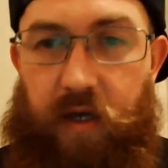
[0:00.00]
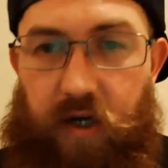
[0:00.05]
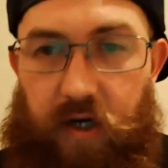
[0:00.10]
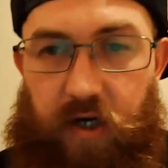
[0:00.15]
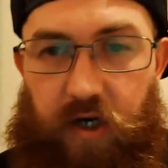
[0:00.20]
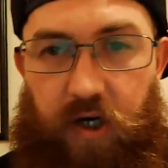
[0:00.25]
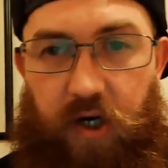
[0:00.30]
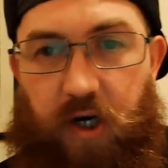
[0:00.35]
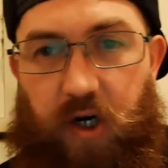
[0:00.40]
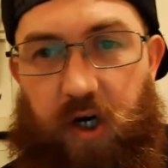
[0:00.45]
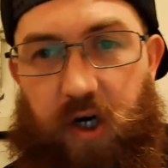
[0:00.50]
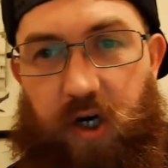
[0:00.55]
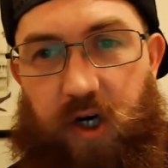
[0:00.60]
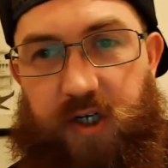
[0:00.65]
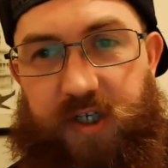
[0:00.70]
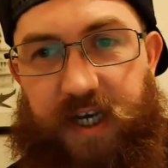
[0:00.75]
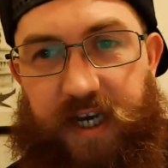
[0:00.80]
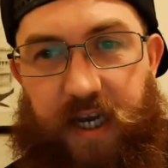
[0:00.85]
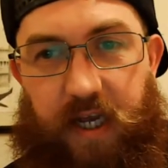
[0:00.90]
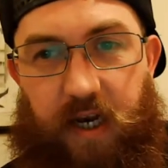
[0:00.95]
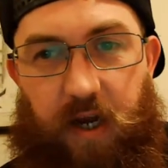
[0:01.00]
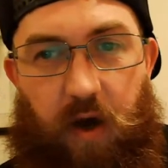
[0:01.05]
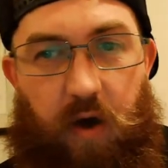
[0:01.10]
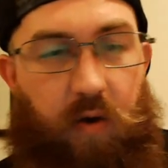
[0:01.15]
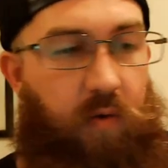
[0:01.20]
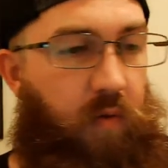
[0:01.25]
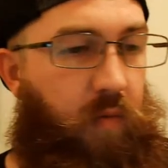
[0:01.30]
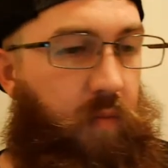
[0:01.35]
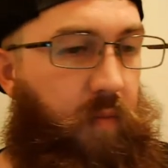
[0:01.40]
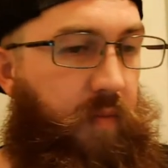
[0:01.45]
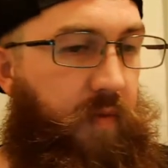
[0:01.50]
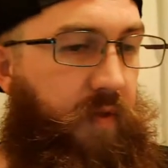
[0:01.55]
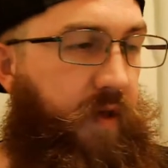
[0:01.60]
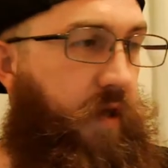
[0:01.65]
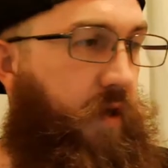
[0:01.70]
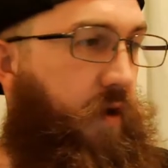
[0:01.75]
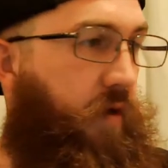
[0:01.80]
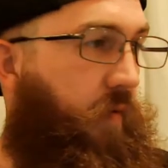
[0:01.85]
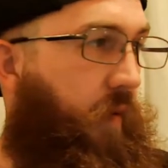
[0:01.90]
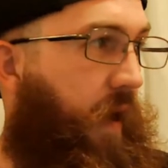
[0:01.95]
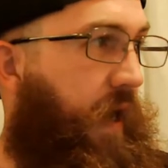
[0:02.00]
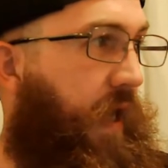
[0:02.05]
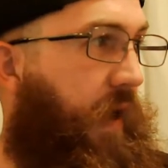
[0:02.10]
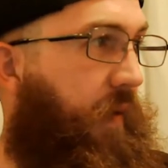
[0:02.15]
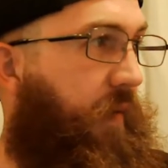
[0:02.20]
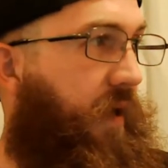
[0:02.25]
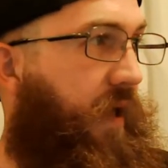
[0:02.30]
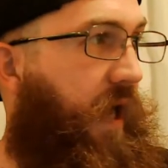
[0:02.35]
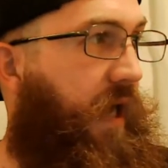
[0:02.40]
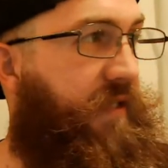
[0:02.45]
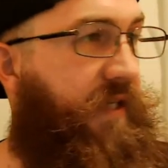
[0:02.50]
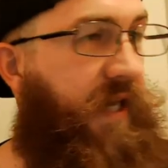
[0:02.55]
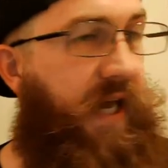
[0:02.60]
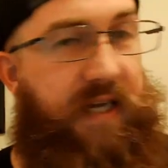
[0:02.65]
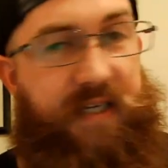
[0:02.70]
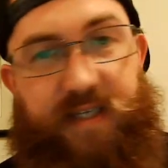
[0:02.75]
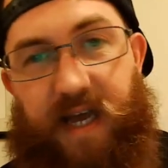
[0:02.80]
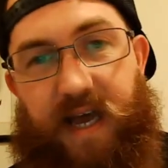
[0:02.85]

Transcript: You're taking home the uranium glass cake